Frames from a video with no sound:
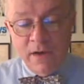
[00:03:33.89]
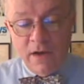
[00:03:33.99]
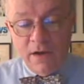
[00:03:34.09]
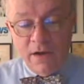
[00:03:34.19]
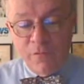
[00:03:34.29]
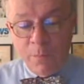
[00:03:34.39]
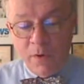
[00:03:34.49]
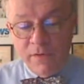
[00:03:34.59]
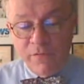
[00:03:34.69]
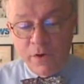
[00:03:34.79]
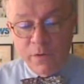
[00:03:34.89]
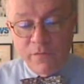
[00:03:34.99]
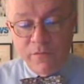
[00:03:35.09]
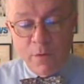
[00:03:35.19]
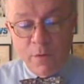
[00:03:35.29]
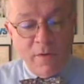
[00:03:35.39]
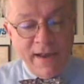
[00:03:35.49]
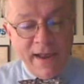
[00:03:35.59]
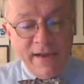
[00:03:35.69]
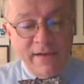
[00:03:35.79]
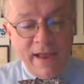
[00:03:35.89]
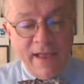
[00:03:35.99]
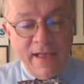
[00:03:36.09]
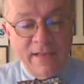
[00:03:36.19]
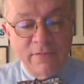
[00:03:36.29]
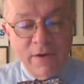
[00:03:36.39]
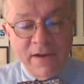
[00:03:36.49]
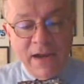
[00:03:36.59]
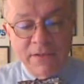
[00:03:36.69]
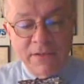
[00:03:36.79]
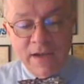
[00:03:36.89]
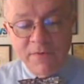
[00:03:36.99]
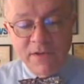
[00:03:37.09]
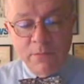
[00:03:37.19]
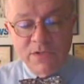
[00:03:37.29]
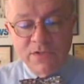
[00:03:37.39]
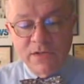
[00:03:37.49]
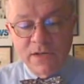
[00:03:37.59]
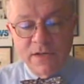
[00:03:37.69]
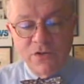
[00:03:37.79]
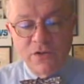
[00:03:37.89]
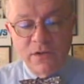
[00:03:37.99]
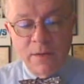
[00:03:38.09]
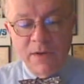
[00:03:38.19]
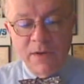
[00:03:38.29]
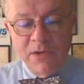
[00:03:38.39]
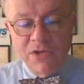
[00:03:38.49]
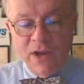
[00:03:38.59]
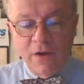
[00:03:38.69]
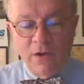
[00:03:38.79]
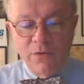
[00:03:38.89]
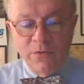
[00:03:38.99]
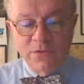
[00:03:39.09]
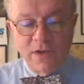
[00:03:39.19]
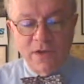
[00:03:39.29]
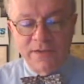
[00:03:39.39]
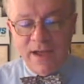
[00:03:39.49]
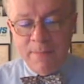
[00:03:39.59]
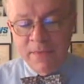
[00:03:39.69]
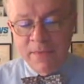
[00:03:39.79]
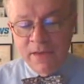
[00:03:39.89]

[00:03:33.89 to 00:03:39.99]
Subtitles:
4.4 to a 4.8, and riding out the top 10 was WWJ, All News All the Time,